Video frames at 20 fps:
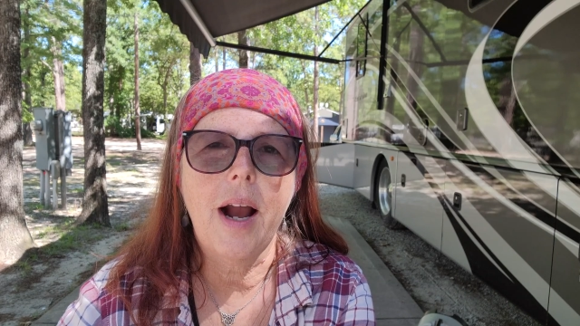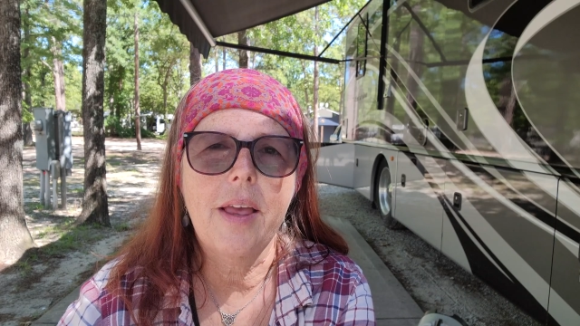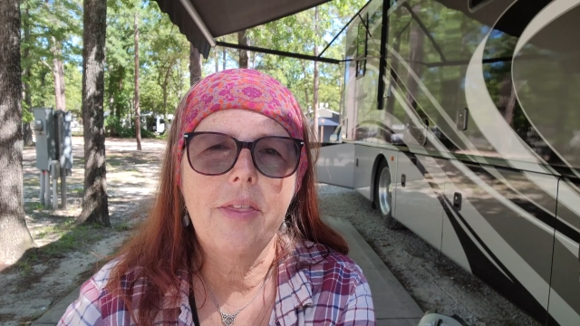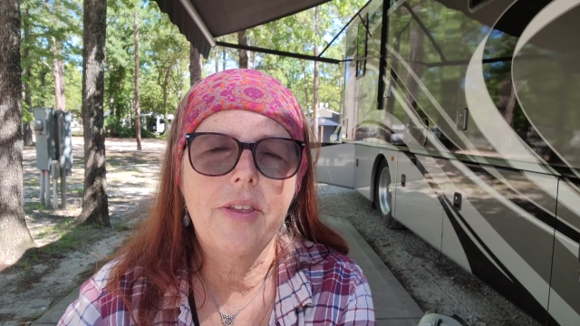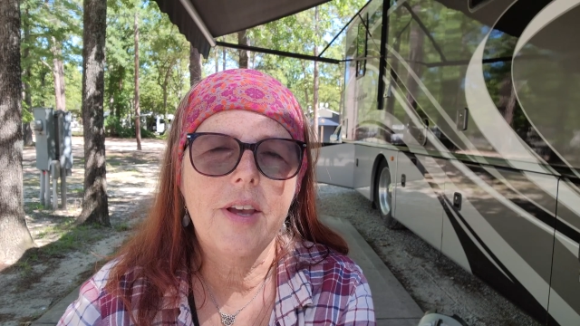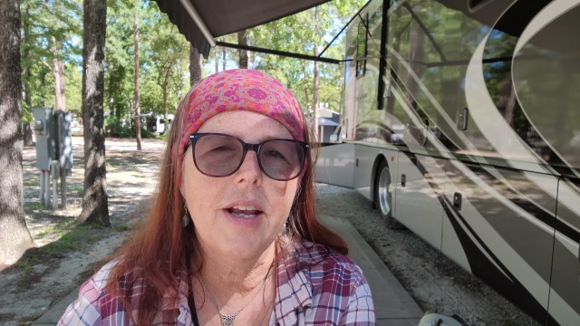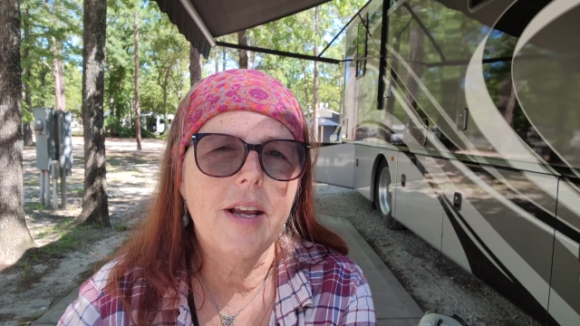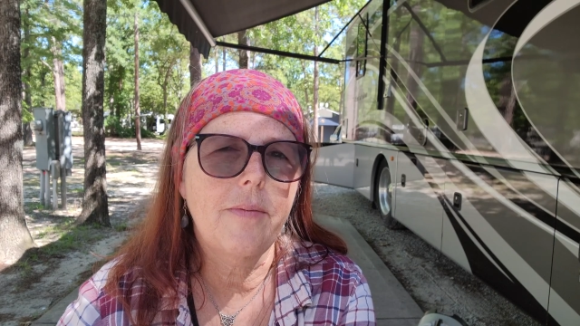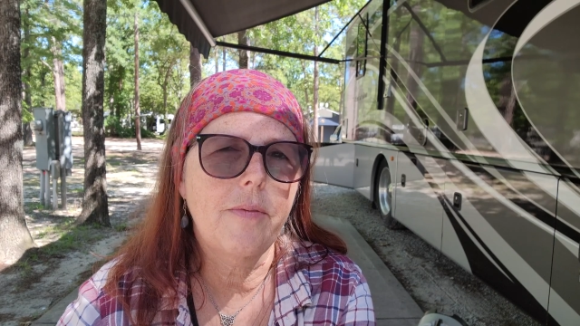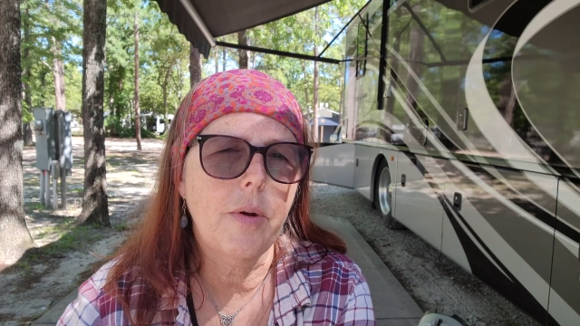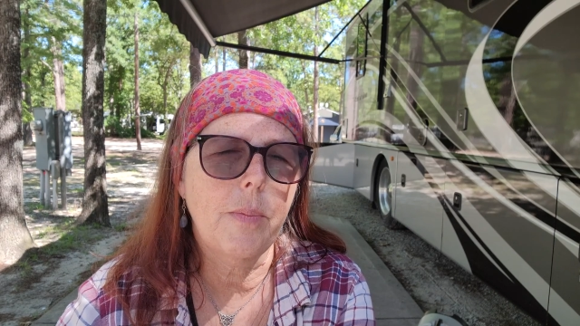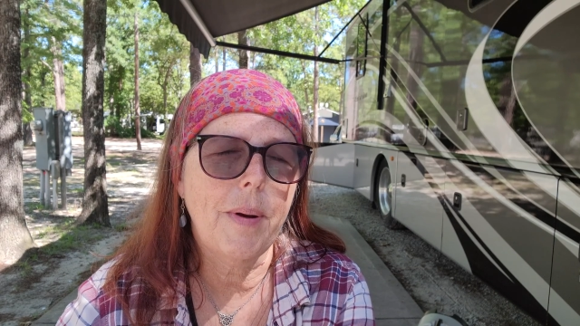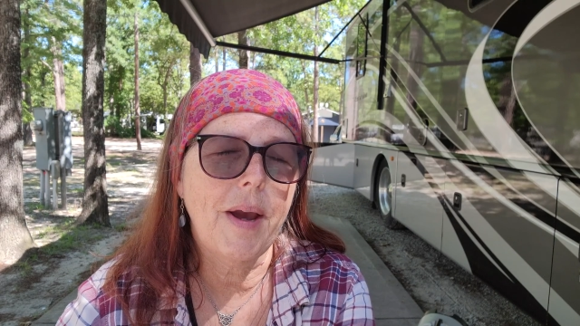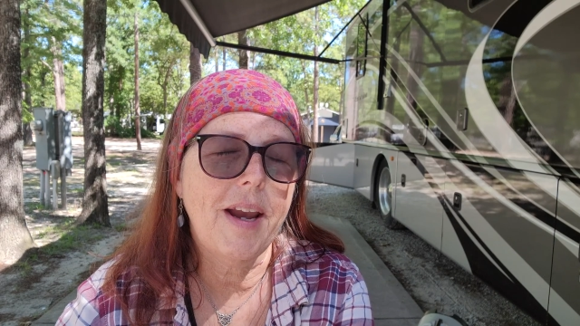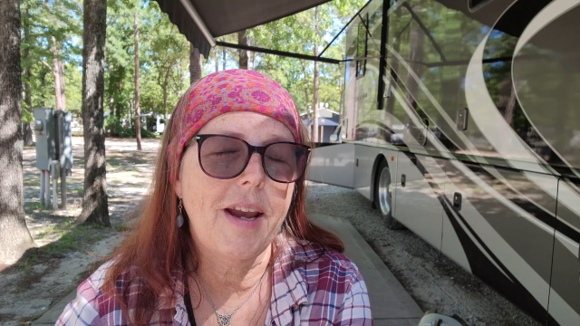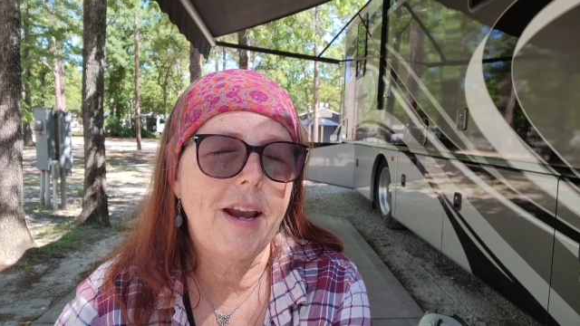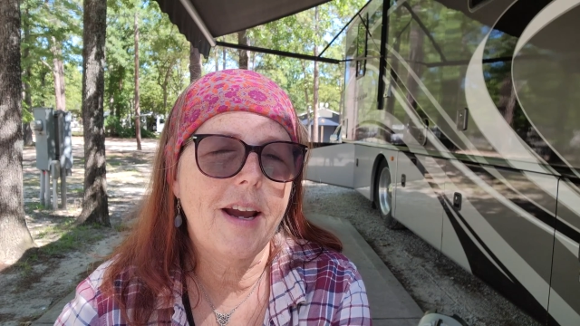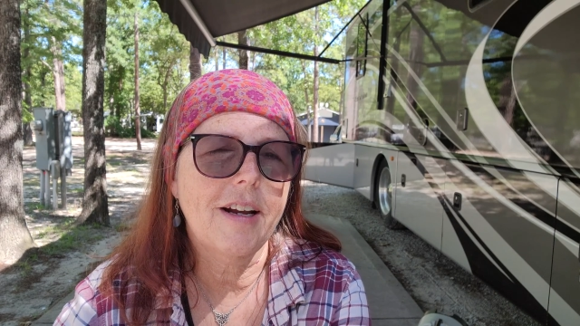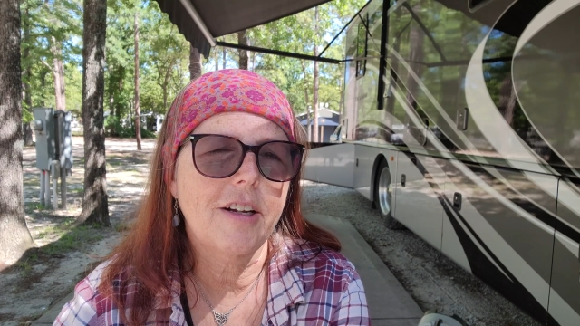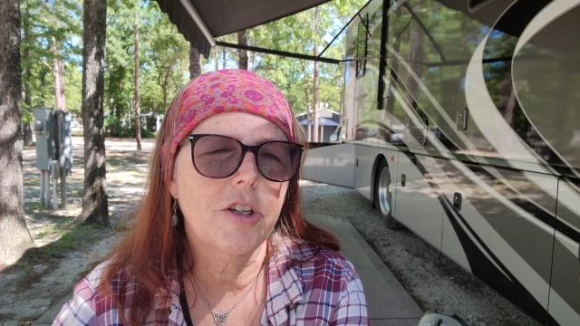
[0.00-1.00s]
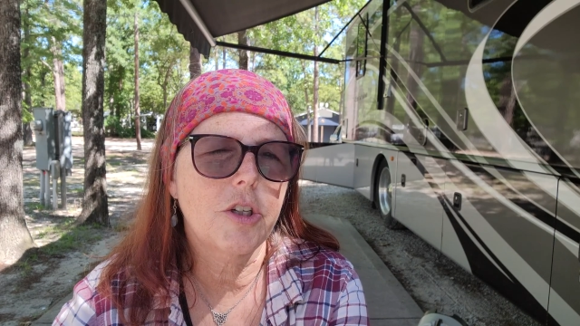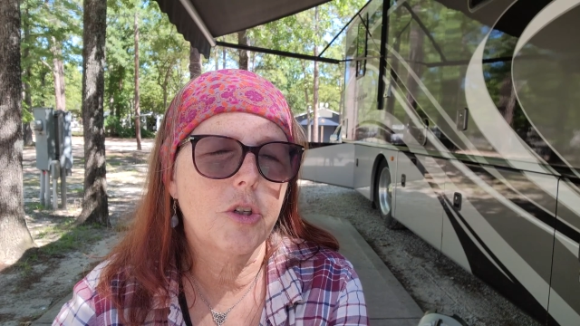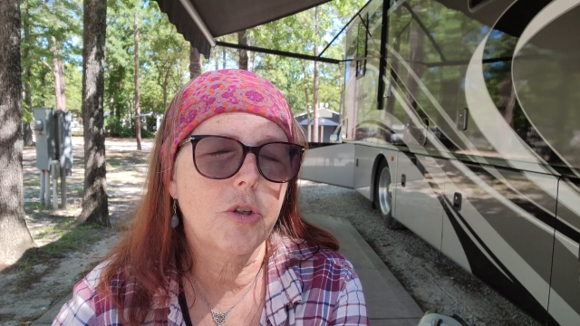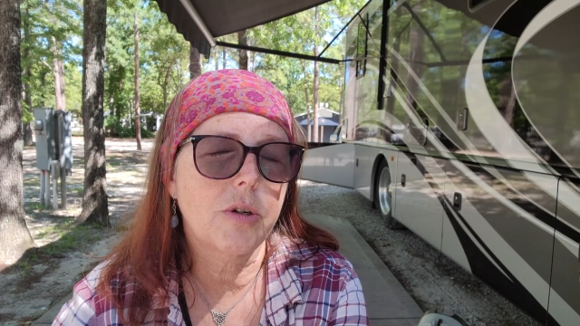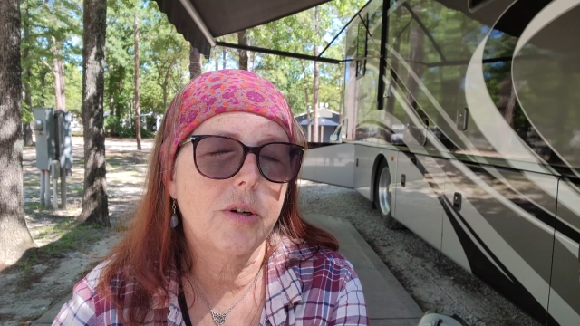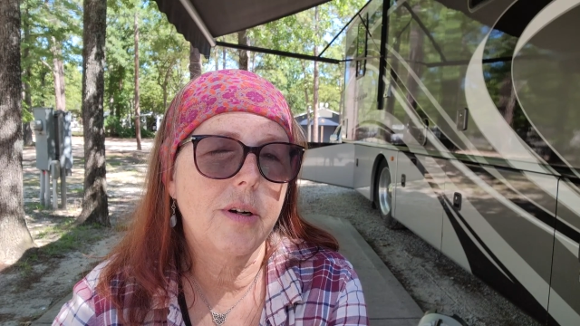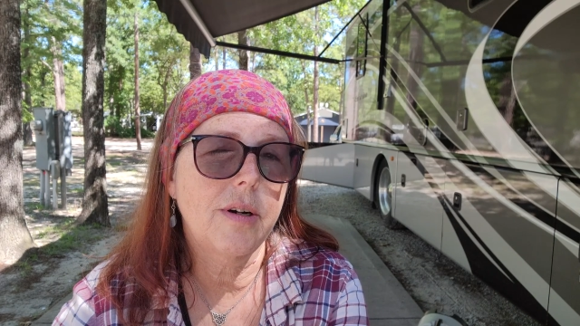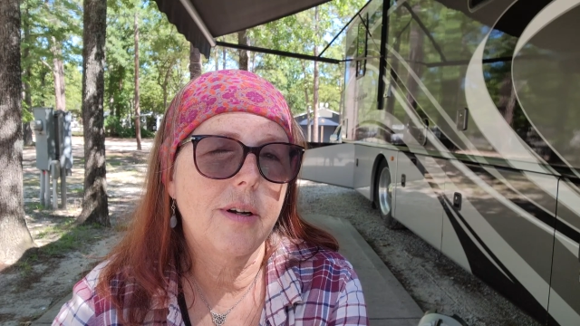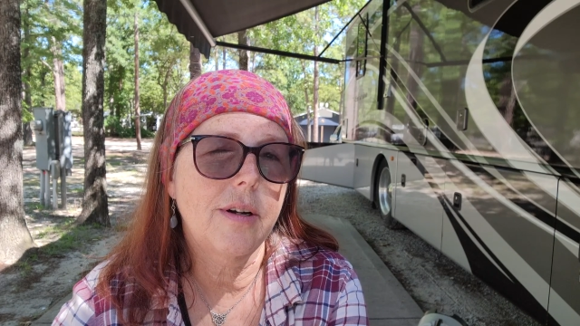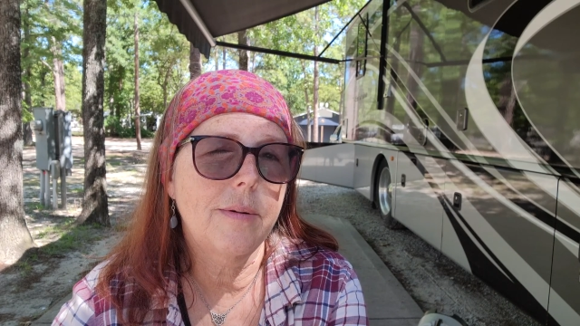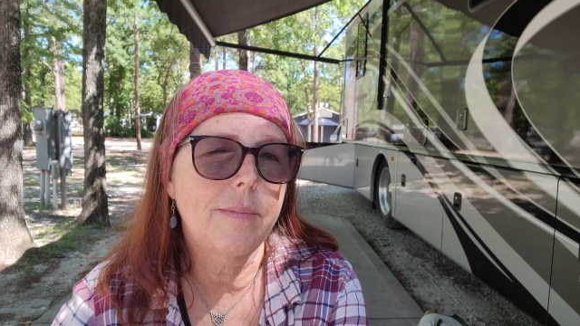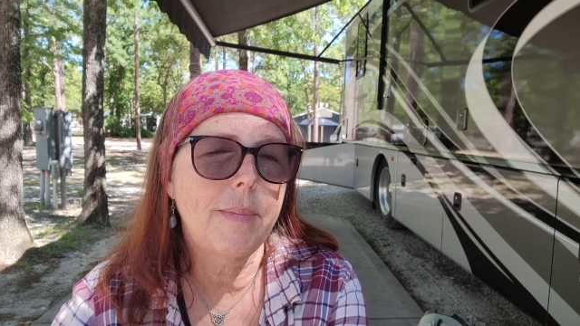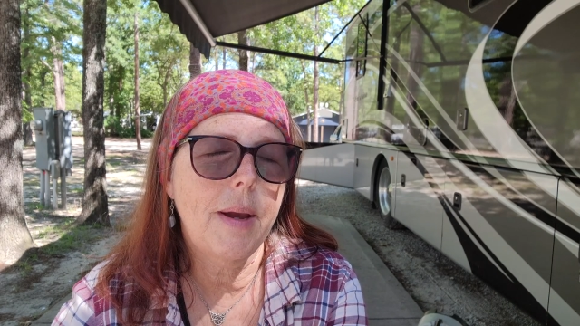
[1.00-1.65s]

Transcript: I think if you pay extra,